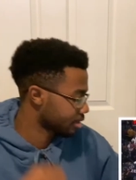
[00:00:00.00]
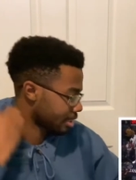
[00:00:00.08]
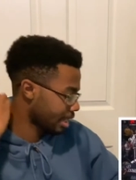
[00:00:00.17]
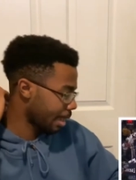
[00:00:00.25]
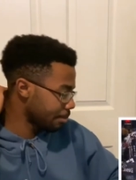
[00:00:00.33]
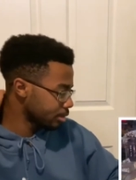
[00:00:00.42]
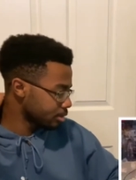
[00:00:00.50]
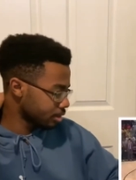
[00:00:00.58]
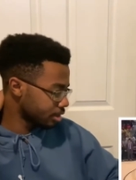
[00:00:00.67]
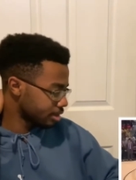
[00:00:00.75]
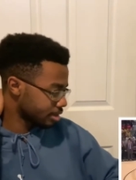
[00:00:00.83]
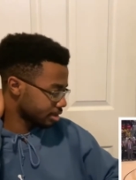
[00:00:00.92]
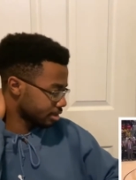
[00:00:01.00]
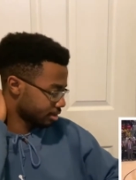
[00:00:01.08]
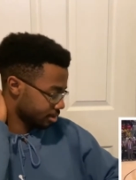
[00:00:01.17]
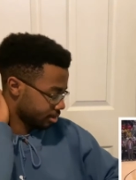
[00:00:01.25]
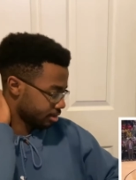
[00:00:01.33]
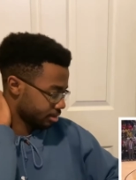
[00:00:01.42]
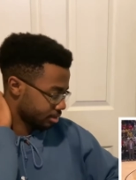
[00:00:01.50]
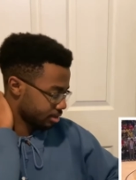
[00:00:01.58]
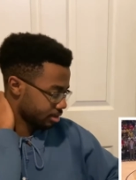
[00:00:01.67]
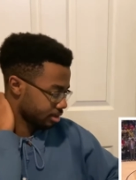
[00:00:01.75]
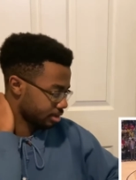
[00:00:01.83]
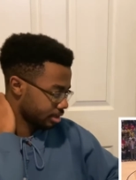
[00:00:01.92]
I mess with this.
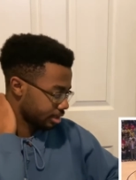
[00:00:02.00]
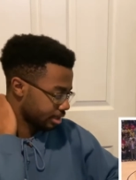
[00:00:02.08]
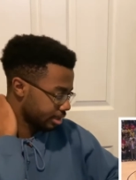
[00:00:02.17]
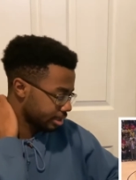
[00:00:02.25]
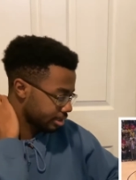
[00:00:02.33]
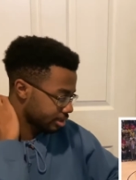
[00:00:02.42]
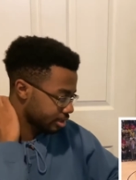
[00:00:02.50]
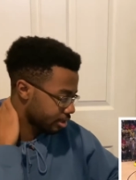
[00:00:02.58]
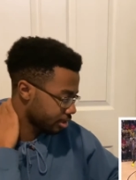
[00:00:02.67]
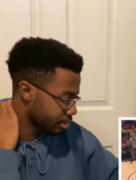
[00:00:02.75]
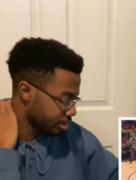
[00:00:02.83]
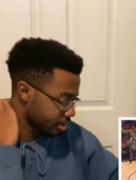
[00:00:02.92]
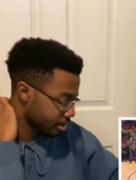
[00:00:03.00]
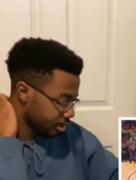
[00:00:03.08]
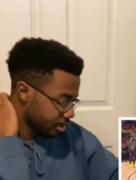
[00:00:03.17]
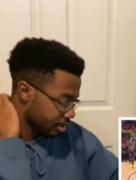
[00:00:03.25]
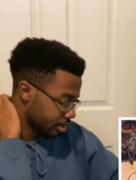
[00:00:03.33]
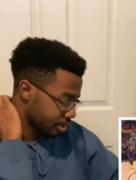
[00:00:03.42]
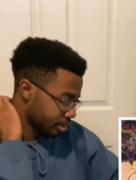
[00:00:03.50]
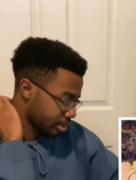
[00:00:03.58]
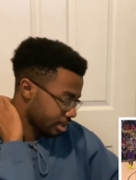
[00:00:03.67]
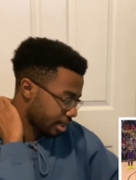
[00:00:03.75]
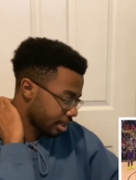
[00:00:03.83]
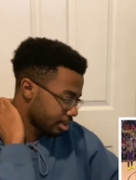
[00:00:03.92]
Yes, sir.
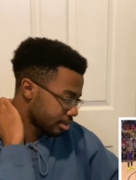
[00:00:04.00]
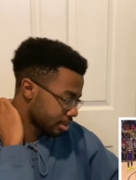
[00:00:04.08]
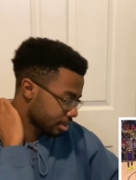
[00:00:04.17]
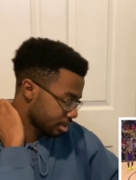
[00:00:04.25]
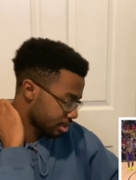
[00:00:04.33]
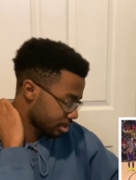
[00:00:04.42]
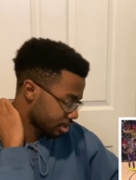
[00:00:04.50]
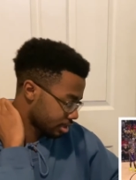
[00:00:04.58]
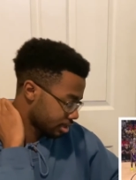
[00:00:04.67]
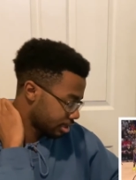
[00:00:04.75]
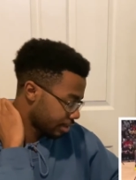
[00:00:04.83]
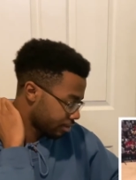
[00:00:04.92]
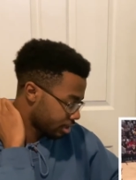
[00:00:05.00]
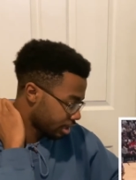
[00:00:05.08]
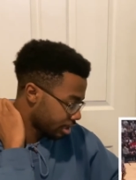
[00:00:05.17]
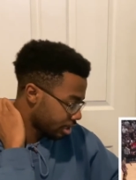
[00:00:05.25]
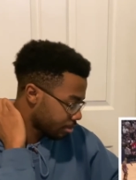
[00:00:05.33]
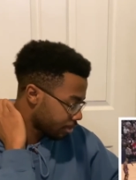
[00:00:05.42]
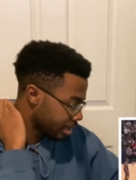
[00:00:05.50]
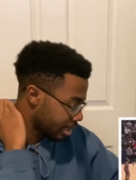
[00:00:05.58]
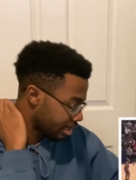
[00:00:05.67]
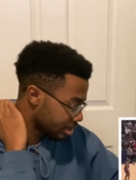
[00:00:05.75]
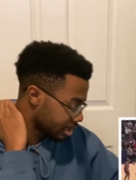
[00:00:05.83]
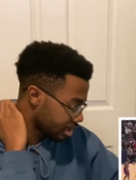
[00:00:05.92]
Alright, Steph Curry didn't play
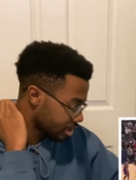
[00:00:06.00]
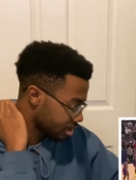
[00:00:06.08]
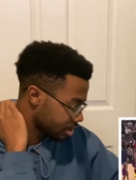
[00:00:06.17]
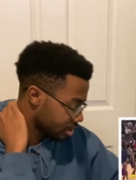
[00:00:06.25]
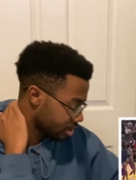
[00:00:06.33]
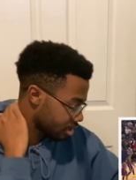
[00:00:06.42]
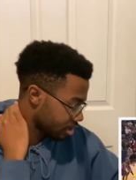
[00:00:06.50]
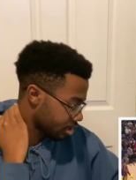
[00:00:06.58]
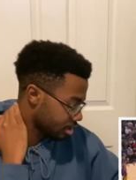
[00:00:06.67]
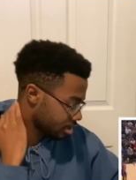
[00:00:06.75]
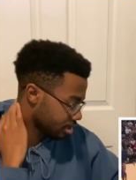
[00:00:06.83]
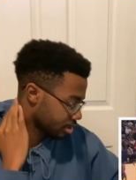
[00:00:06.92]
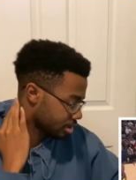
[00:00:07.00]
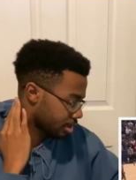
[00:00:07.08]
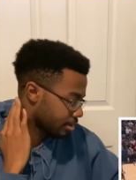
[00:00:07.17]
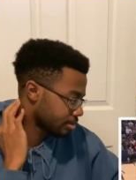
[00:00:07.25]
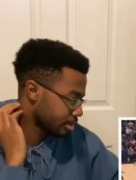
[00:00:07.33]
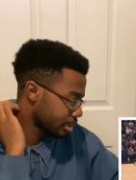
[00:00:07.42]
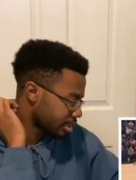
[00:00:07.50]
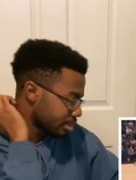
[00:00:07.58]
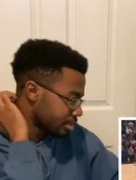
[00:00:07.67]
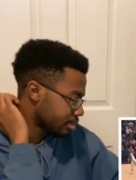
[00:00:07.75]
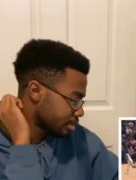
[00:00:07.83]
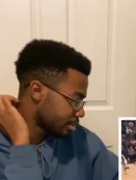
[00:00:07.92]
last night. You know what I'm saying?
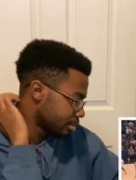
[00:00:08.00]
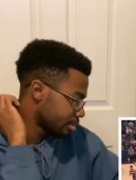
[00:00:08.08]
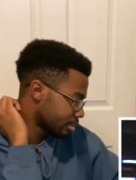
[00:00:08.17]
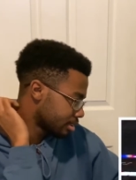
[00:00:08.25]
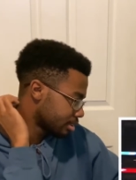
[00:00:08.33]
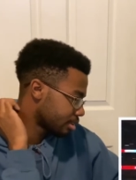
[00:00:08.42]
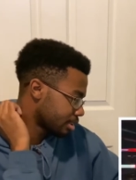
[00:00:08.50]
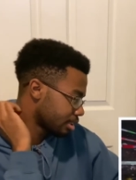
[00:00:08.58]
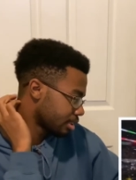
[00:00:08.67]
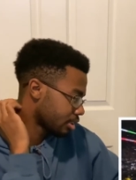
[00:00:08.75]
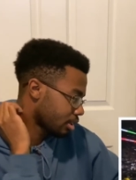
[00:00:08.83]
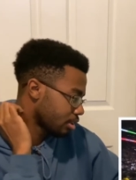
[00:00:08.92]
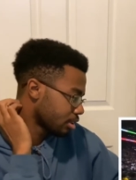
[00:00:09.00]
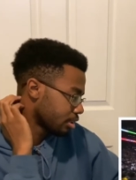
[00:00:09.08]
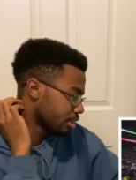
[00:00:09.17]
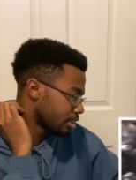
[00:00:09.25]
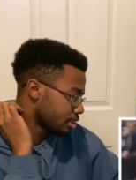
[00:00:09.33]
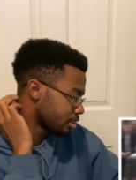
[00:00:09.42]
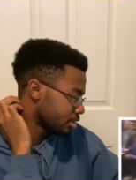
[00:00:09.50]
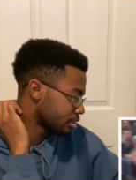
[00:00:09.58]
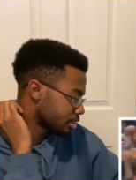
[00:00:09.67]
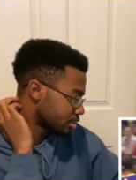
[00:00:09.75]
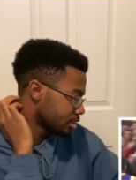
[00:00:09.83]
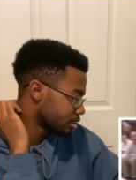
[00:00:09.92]
It's all good.
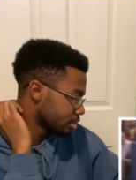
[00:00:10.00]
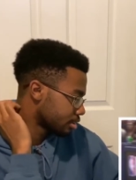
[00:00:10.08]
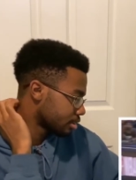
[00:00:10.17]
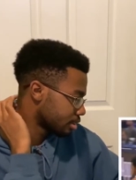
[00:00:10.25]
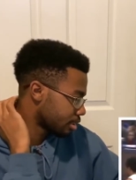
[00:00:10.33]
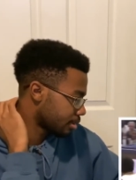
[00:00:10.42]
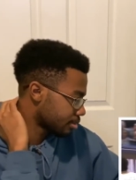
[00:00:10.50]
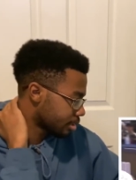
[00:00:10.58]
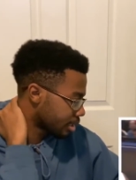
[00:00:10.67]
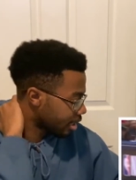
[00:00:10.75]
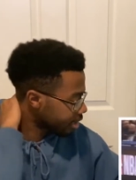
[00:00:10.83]
You know what I'm saying? I